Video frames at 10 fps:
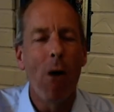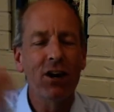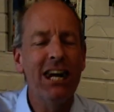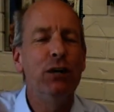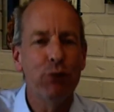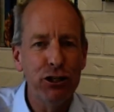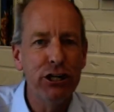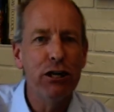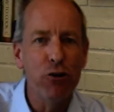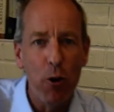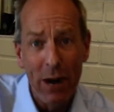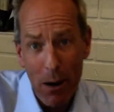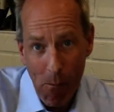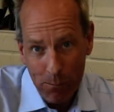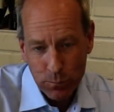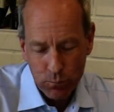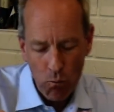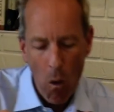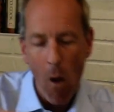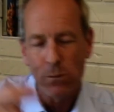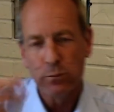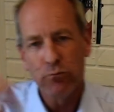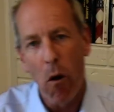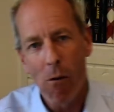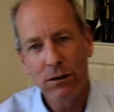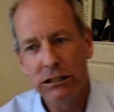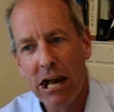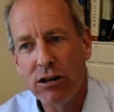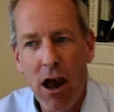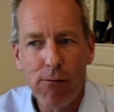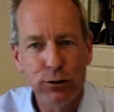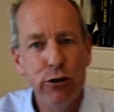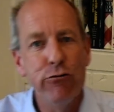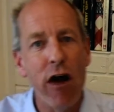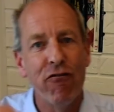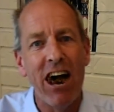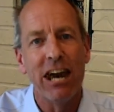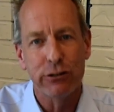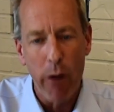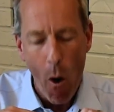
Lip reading: kind of rush in a little bit so I can't chew up that.